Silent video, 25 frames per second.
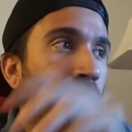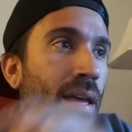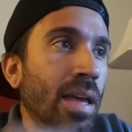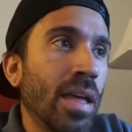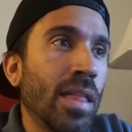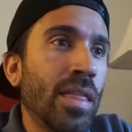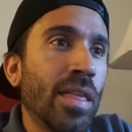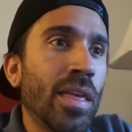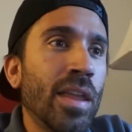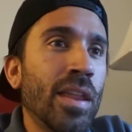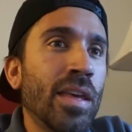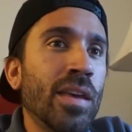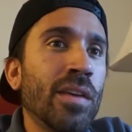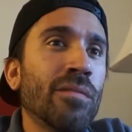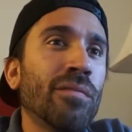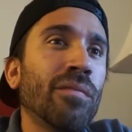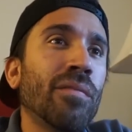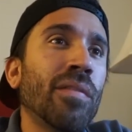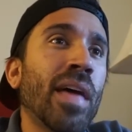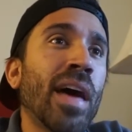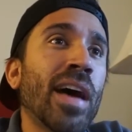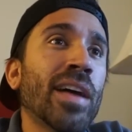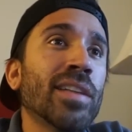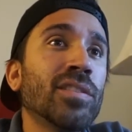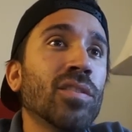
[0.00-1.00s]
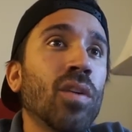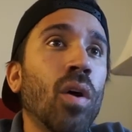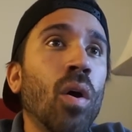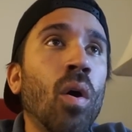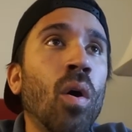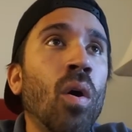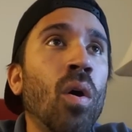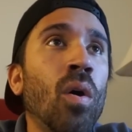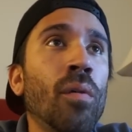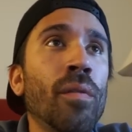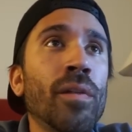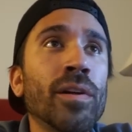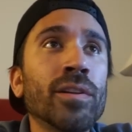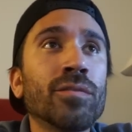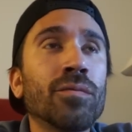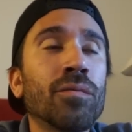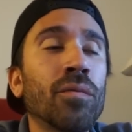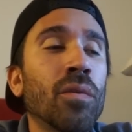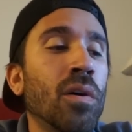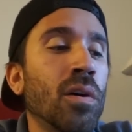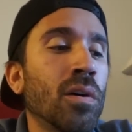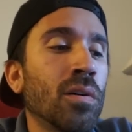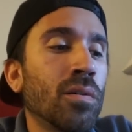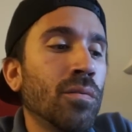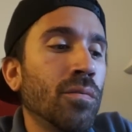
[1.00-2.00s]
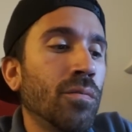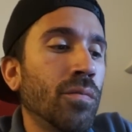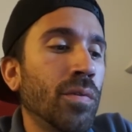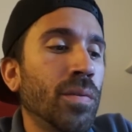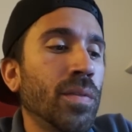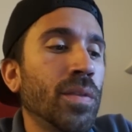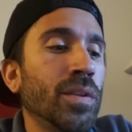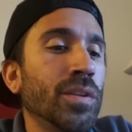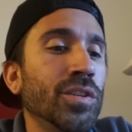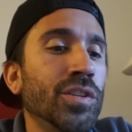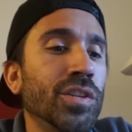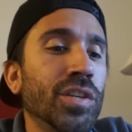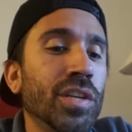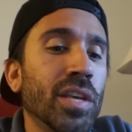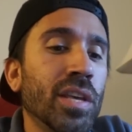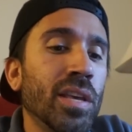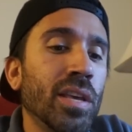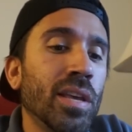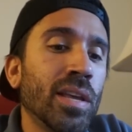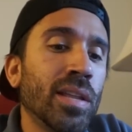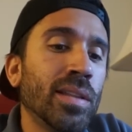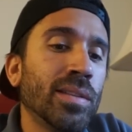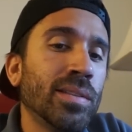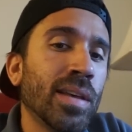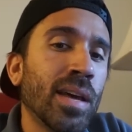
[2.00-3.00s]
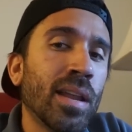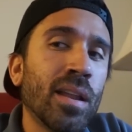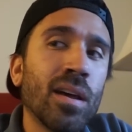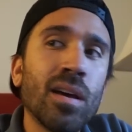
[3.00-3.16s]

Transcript: And then if that's all that's wrong with the G, it's at